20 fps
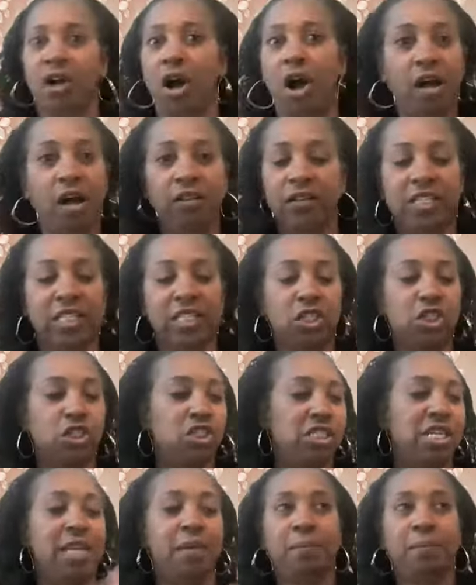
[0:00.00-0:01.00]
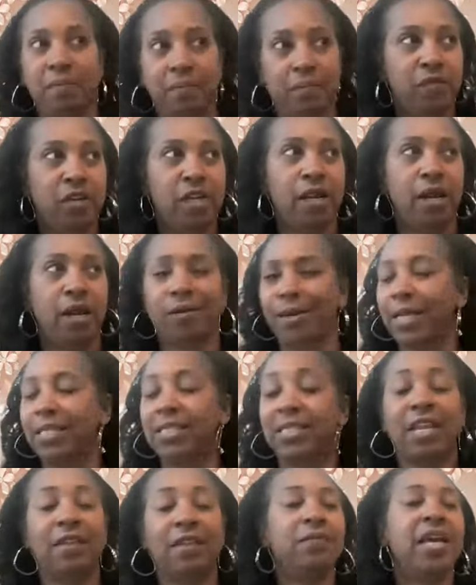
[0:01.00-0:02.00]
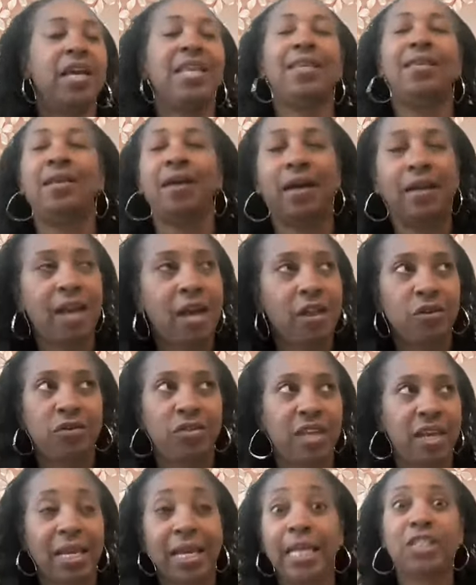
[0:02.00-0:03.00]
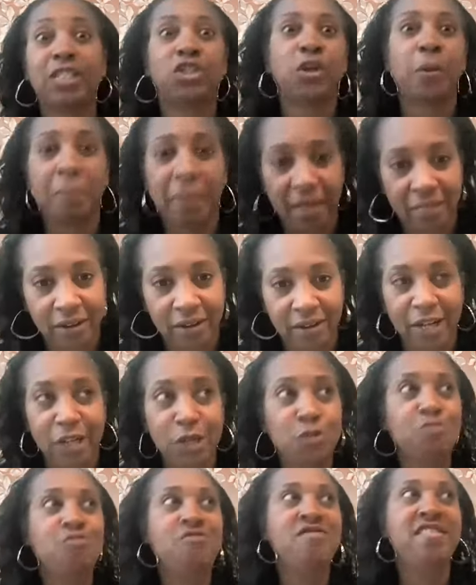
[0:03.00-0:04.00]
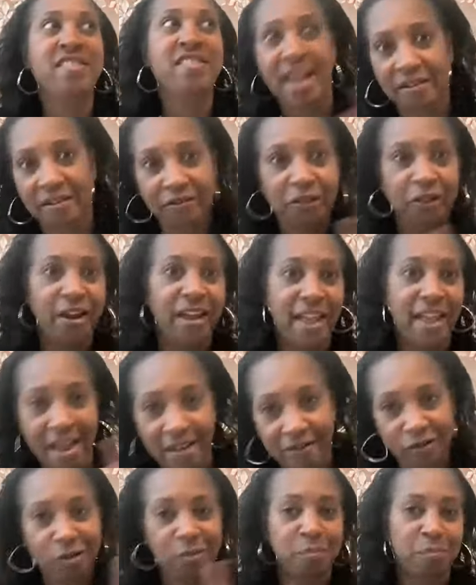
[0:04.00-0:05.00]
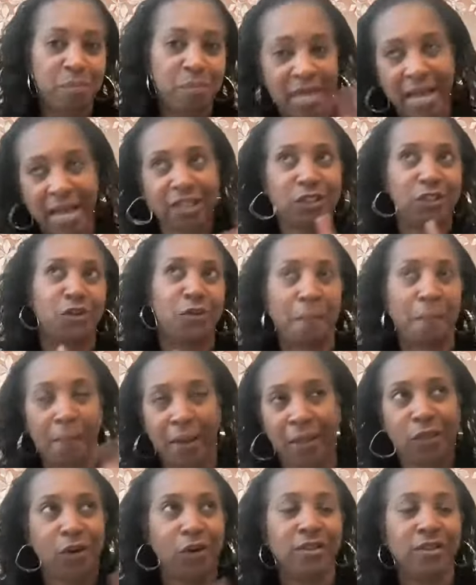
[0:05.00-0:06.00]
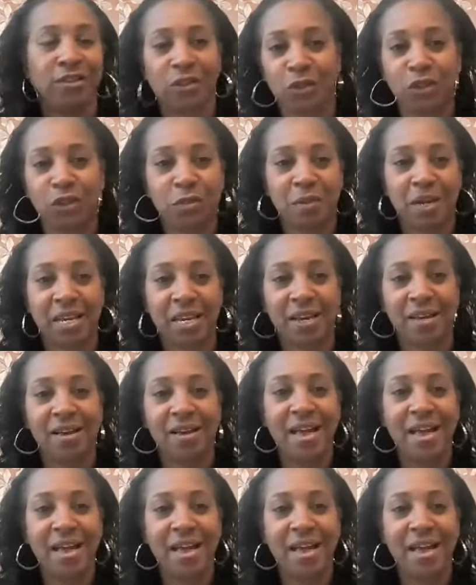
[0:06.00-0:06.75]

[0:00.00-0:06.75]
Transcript: all of a sudden just getting, and I said, and another thing, it's your mother. You never ever blast your mother on social media.